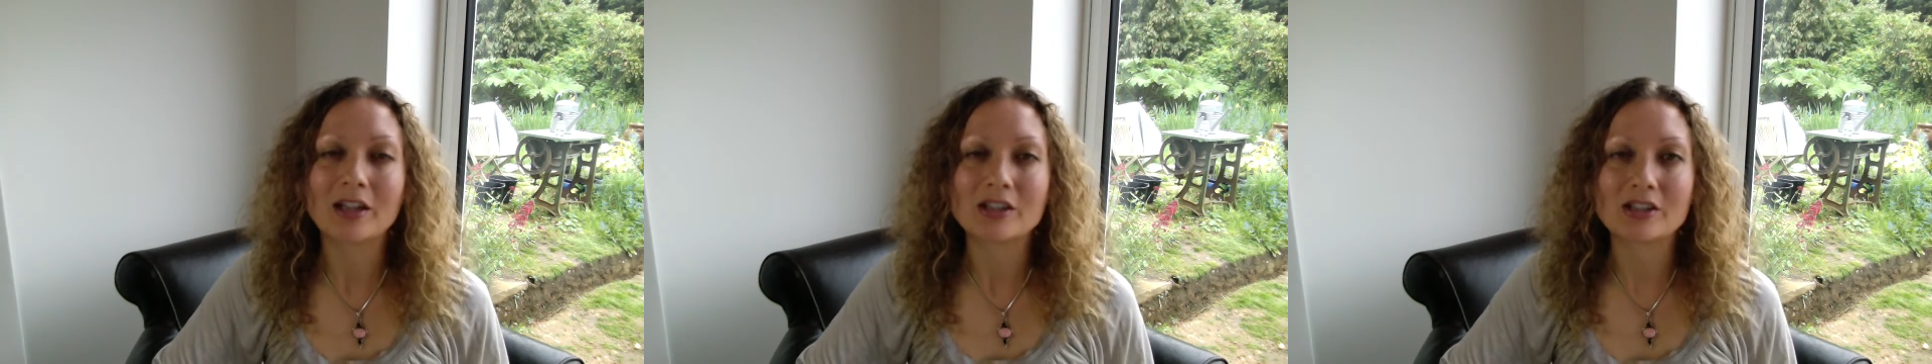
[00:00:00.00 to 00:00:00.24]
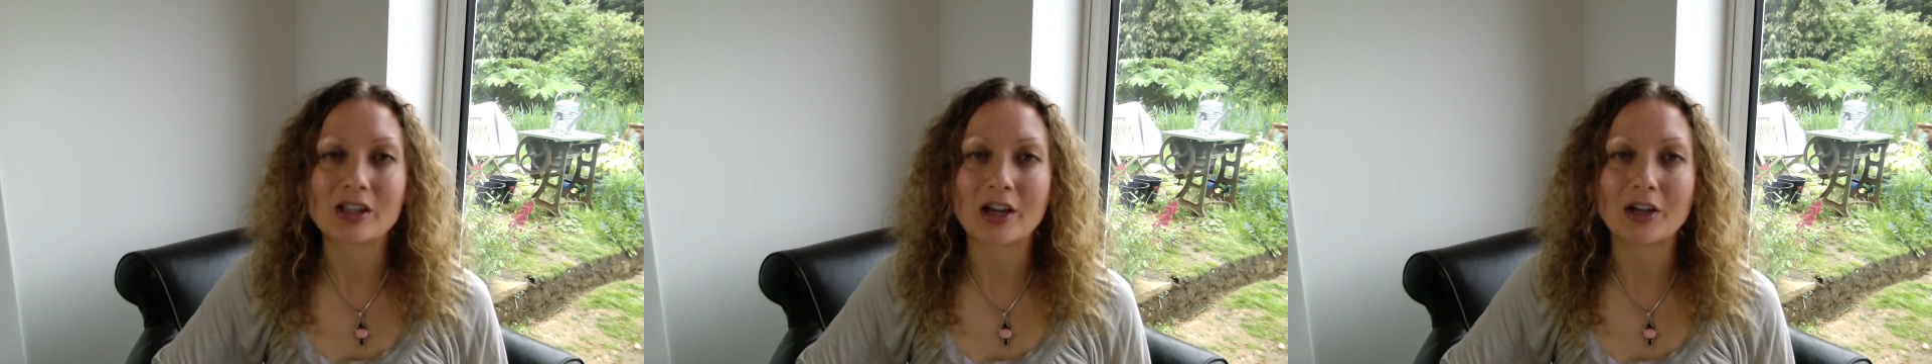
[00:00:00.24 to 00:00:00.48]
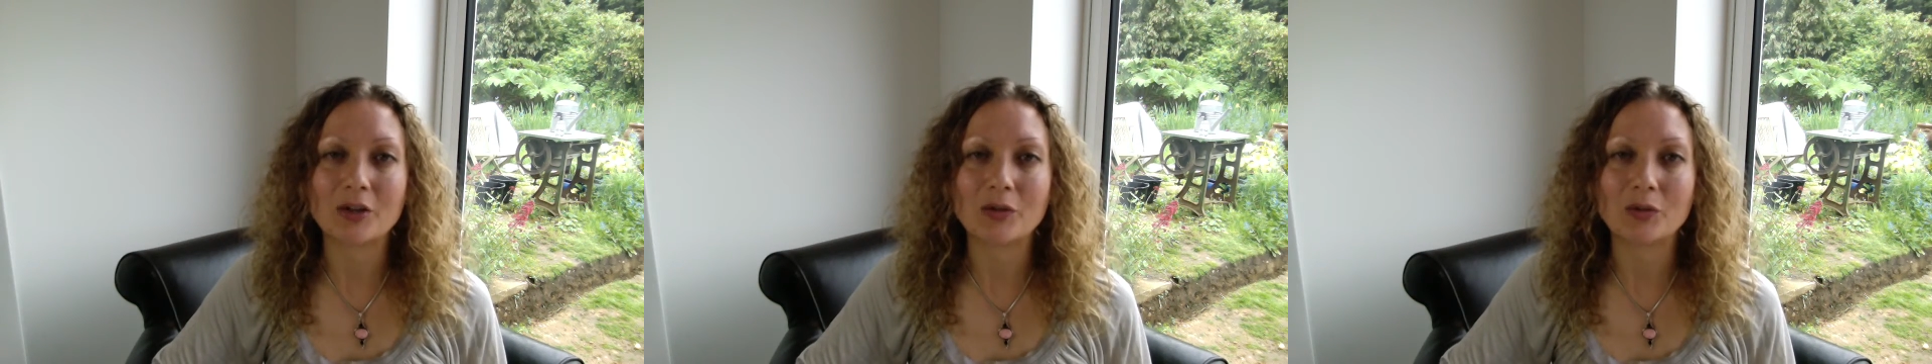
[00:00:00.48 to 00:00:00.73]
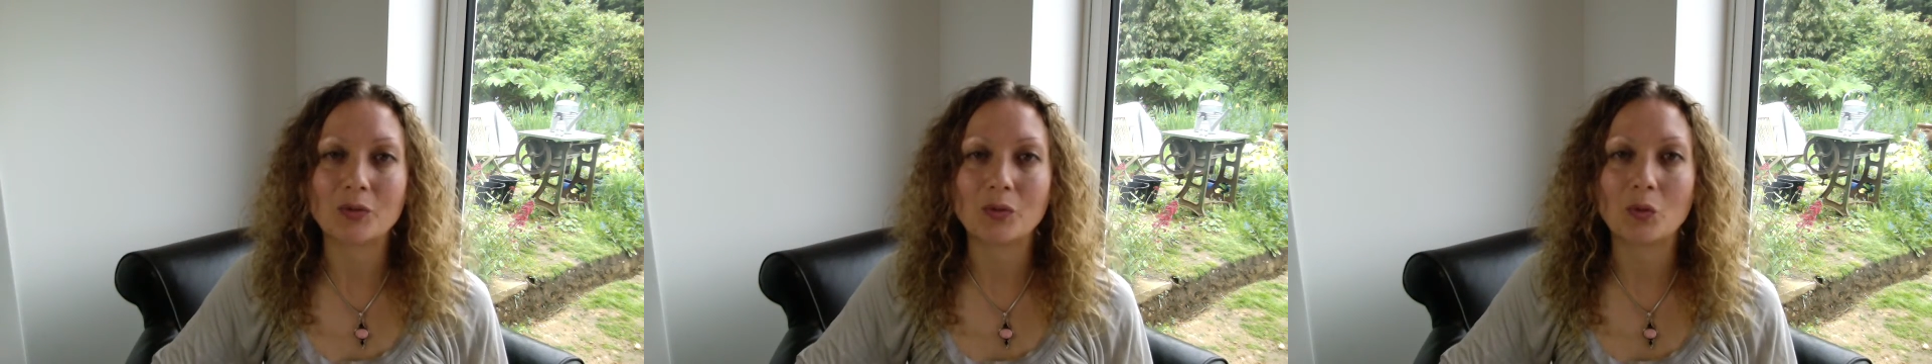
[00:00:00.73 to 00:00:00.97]

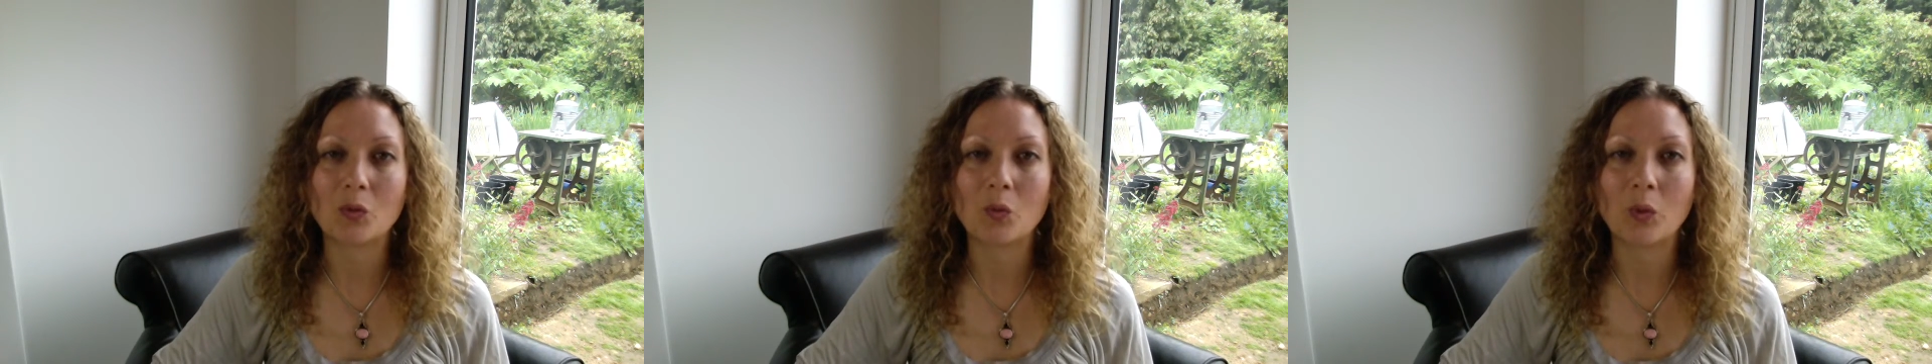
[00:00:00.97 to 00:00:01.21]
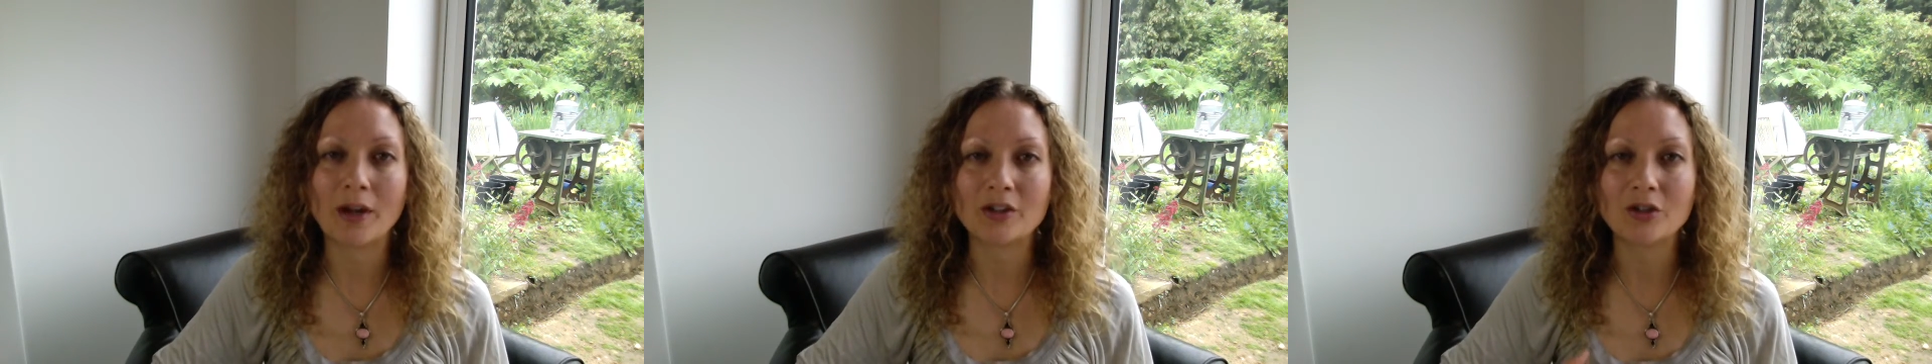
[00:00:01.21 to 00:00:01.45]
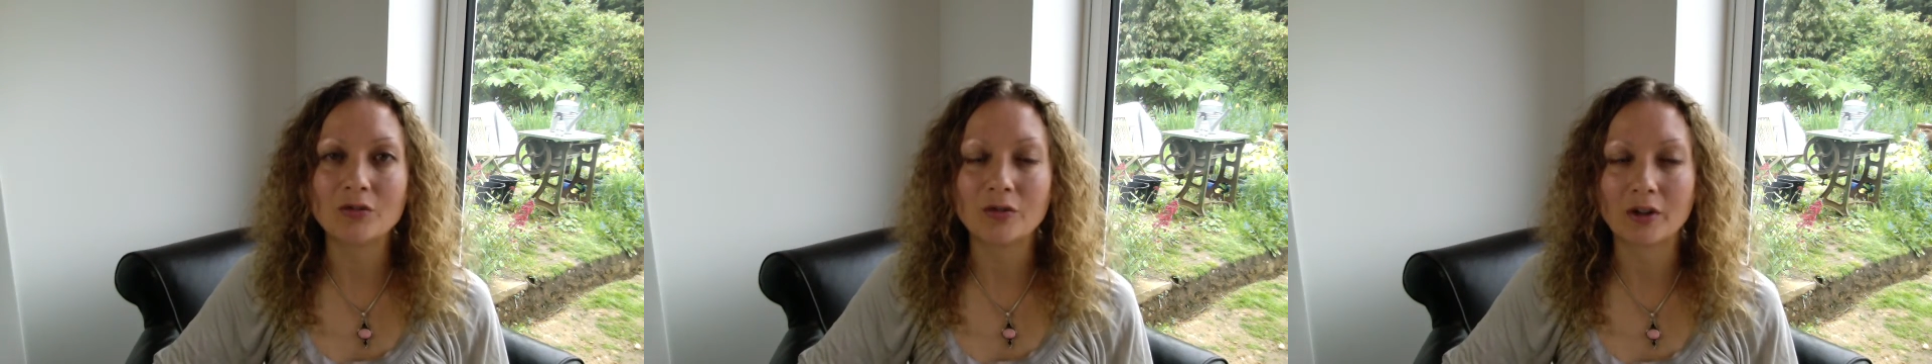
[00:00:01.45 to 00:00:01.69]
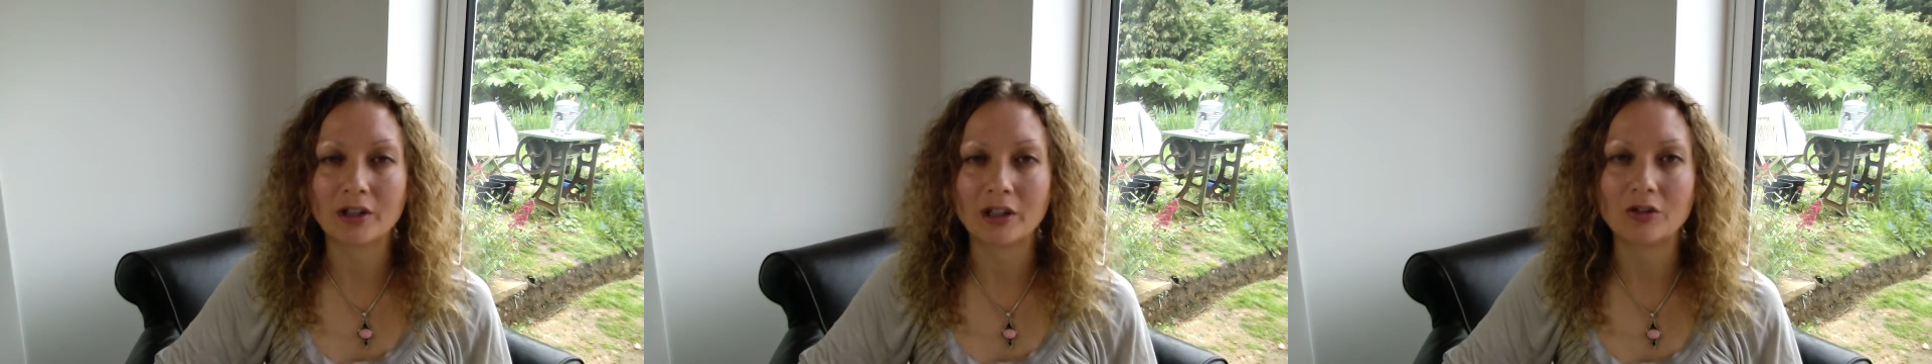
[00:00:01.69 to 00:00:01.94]
So, when you
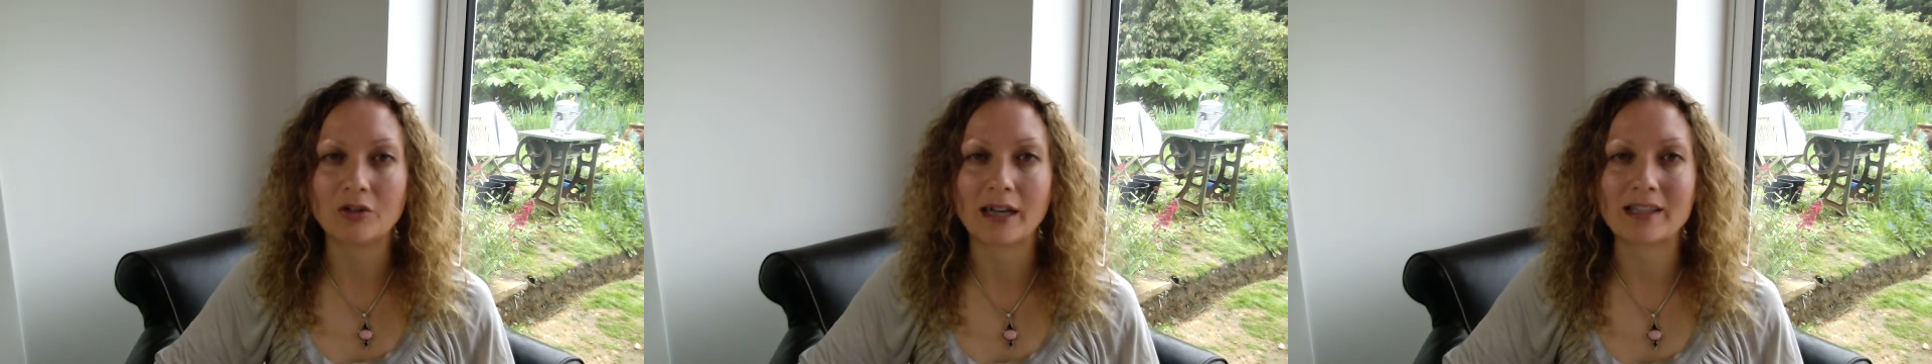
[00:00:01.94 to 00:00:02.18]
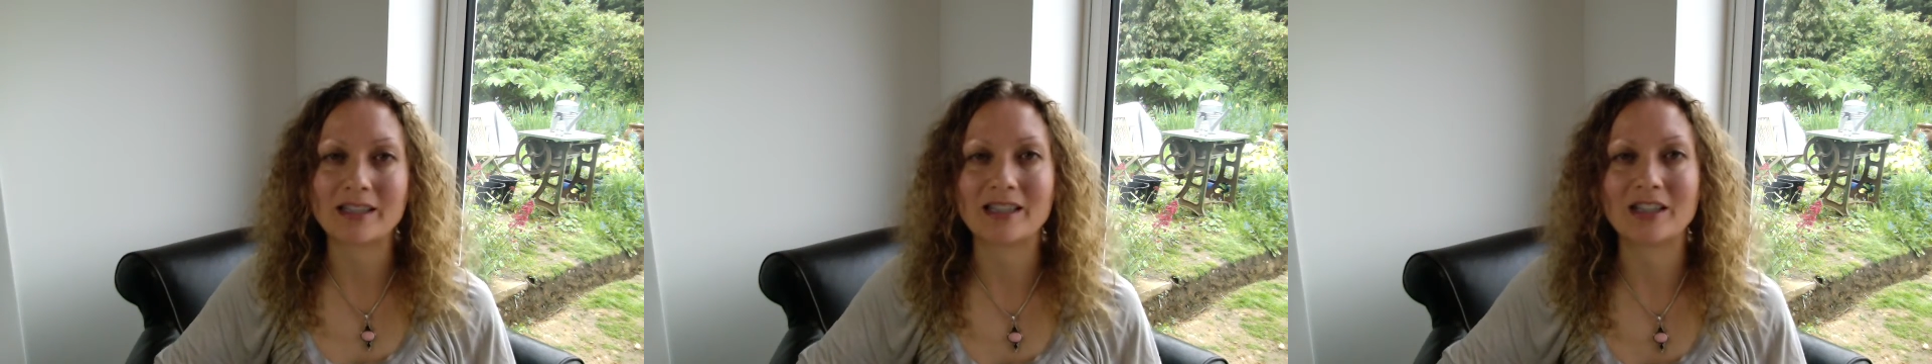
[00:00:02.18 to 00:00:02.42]
find that you're getting